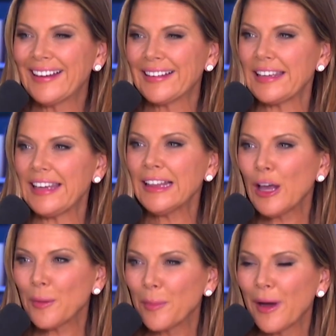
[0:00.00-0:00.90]
because
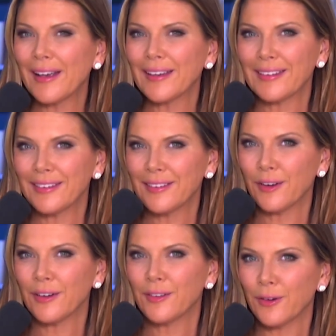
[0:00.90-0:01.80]
Elon Musk has
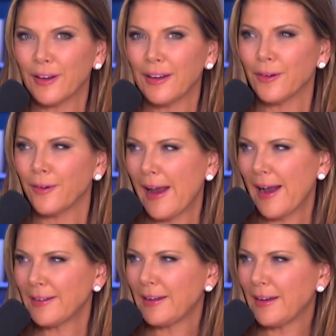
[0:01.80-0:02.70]
started sort of
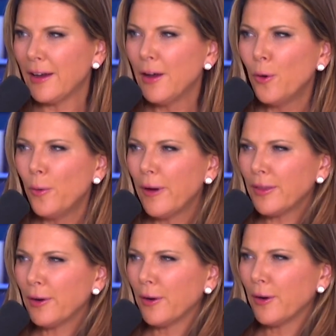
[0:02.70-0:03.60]
interacting
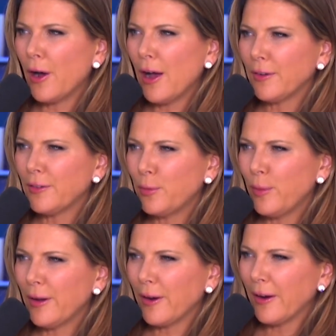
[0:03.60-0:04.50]
with her on
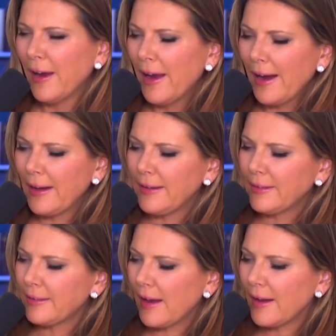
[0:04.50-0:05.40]
Twitter. And he
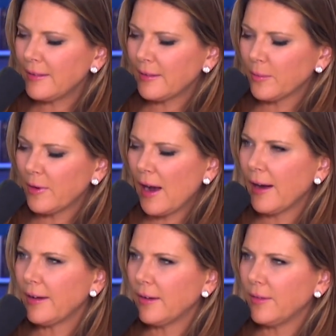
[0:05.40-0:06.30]
said some
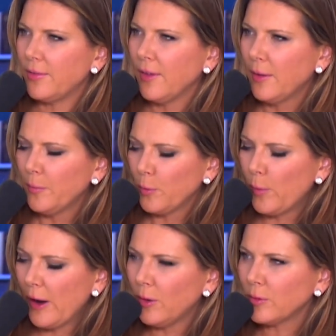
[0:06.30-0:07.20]
kind of,
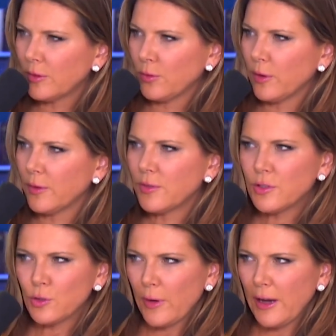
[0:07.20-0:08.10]
well, sort of
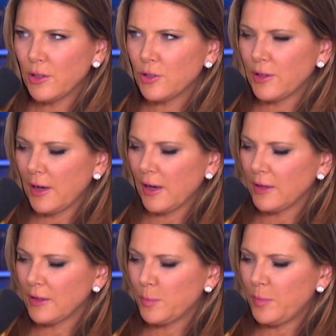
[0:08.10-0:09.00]
strange
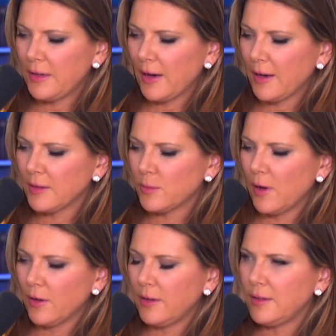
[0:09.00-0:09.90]
things because,
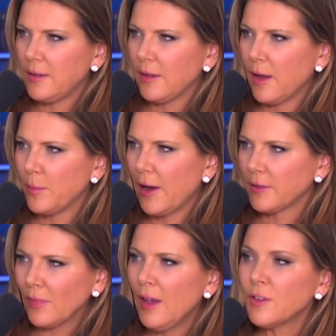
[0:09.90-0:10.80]
well, he's Elon
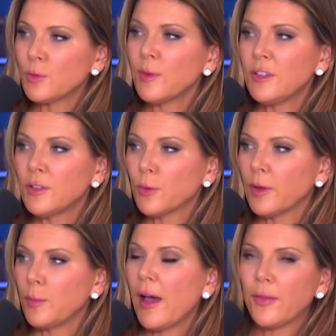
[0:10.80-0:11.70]
Musk. And the Swifties are
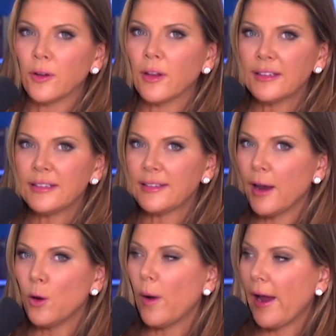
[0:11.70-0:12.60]
really mad. They're like,
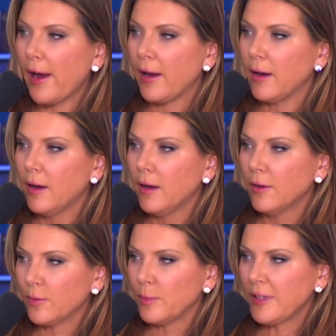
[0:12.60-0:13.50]
stay away
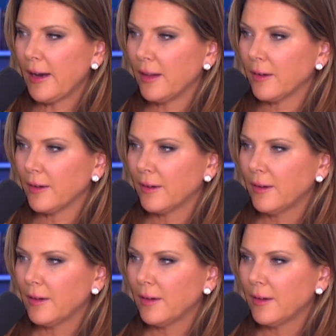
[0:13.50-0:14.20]
from Taylor